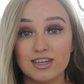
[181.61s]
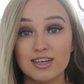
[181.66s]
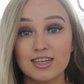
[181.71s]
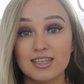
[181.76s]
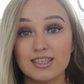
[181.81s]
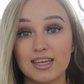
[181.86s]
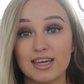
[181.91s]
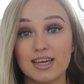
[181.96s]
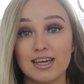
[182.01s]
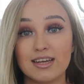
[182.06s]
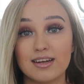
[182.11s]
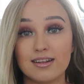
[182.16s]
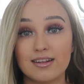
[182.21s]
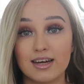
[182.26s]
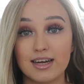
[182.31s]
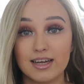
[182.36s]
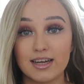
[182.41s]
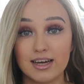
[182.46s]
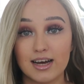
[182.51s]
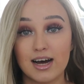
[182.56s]
does, in
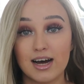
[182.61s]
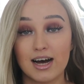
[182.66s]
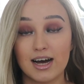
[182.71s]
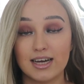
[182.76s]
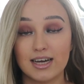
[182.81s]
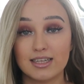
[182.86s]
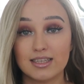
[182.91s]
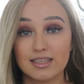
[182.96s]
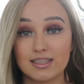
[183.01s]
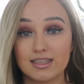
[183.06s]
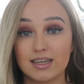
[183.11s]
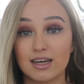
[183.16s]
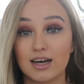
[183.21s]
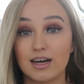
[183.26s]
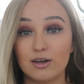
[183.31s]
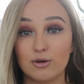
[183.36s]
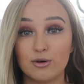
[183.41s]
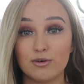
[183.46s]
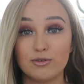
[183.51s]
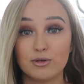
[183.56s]
that it hides the
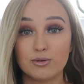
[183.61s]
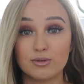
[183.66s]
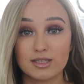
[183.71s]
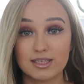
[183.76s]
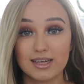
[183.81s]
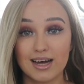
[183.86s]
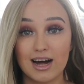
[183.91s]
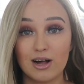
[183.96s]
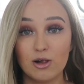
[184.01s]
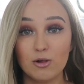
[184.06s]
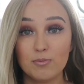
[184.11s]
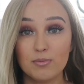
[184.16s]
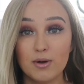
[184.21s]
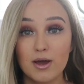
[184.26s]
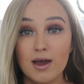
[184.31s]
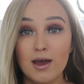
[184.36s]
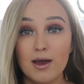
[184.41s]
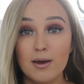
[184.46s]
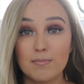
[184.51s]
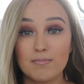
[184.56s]
colour of your scalp,
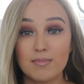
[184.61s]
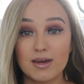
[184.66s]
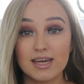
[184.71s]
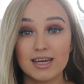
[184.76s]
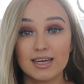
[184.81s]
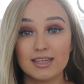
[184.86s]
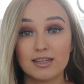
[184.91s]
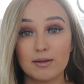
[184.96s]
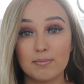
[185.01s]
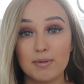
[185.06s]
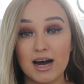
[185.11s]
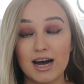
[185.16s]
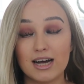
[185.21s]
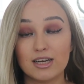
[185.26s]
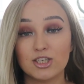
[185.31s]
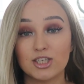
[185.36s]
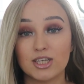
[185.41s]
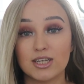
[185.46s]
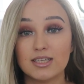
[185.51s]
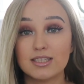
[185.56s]
making the
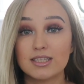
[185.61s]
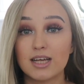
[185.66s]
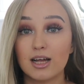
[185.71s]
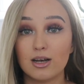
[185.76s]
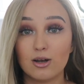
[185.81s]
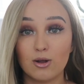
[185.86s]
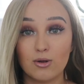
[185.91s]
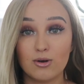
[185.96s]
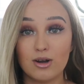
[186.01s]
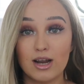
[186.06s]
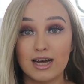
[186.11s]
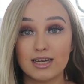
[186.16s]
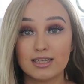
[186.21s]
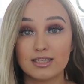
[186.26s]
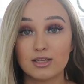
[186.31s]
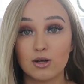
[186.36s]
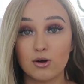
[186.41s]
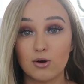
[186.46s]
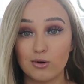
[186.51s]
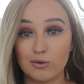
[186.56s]
patches a lot
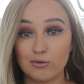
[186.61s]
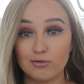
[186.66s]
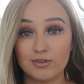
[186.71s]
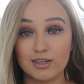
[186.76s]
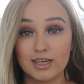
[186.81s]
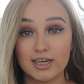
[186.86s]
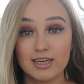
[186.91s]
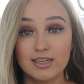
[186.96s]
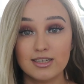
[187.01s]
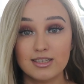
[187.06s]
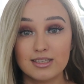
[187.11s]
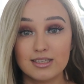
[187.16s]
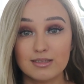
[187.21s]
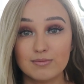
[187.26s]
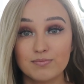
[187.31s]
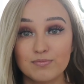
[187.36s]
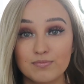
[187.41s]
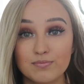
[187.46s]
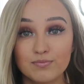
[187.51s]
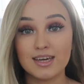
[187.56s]
less
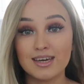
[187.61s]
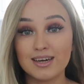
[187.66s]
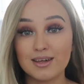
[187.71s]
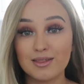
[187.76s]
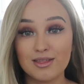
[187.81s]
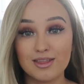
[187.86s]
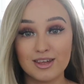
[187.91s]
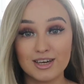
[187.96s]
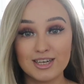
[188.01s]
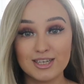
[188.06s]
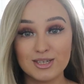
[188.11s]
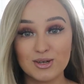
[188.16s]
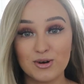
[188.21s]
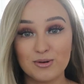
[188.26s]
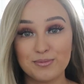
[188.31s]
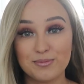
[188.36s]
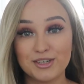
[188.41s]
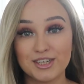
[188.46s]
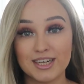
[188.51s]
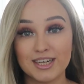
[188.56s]
obvious. The third
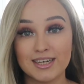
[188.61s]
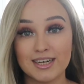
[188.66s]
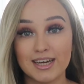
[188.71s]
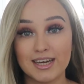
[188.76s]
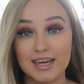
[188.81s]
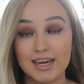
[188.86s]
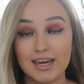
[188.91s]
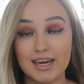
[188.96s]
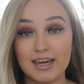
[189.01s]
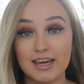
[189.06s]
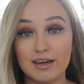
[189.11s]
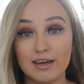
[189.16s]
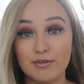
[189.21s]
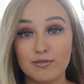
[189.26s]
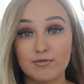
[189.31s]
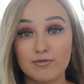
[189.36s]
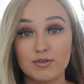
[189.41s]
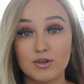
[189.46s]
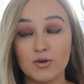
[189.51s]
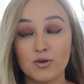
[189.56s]
option,
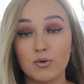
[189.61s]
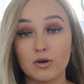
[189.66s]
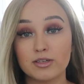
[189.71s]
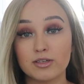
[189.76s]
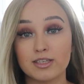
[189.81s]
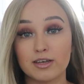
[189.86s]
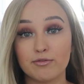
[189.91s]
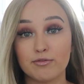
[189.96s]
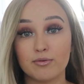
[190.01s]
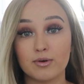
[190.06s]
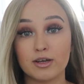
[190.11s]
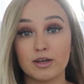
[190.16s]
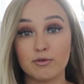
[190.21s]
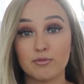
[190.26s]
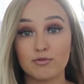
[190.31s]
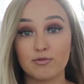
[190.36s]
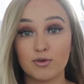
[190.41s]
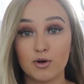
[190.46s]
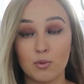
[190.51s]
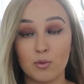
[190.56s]
if you are
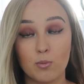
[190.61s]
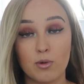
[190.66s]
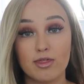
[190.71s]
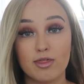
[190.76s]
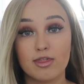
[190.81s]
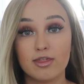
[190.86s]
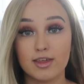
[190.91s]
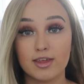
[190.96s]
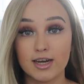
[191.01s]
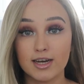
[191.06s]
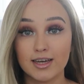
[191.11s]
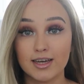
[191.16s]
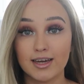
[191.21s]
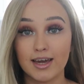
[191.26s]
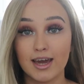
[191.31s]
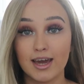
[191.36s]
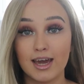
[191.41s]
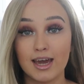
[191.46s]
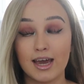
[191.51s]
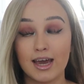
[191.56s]
suffering from
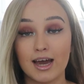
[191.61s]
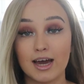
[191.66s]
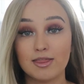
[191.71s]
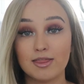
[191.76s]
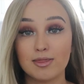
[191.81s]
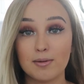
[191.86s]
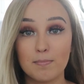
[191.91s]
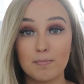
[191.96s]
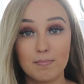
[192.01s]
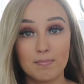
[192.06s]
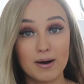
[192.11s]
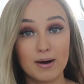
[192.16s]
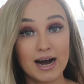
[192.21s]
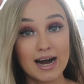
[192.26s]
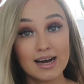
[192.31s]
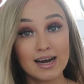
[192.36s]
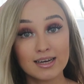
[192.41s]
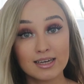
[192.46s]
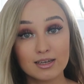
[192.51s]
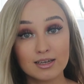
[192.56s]
thinning hair at the
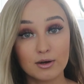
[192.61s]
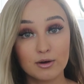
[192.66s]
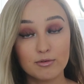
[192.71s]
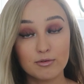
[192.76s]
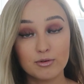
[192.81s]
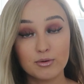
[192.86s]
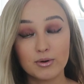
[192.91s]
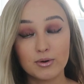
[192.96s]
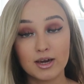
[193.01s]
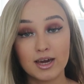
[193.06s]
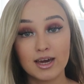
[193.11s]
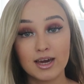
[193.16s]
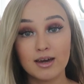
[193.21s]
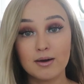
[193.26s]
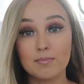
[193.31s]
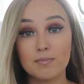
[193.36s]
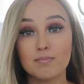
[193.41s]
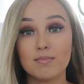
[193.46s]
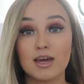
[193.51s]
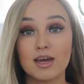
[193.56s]
back of your
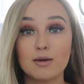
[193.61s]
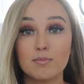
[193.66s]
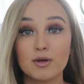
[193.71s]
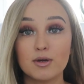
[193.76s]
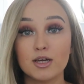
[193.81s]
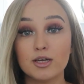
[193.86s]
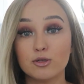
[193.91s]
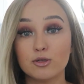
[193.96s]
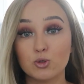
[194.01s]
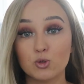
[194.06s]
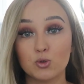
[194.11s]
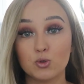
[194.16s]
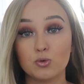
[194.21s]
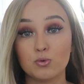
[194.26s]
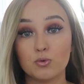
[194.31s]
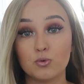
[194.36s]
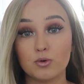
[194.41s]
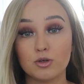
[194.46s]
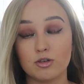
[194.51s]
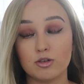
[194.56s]
hair, may be
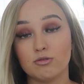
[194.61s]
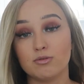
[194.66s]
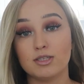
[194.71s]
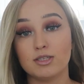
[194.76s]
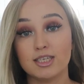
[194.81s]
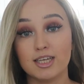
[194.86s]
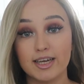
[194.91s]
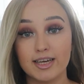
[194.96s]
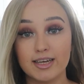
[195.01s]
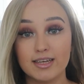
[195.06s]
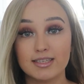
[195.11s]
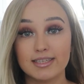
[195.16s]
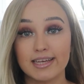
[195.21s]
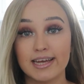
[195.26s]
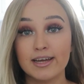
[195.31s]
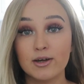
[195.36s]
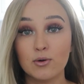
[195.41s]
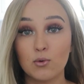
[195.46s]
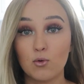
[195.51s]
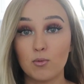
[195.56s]
to use
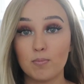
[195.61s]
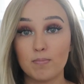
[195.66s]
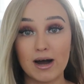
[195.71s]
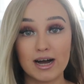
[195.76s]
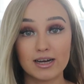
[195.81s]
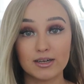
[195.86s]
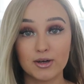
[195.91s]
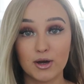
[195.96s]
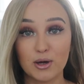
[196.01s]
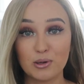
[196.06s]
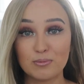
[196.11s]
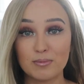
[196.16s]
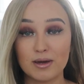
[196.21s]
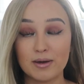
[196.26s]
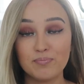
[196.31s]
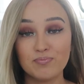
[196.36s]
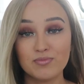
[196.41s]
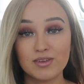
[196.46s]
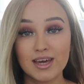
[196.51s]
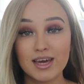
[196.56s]
teasing or
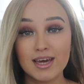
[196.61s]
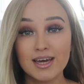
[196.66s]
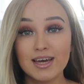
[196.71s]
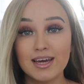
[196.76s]
backcombing.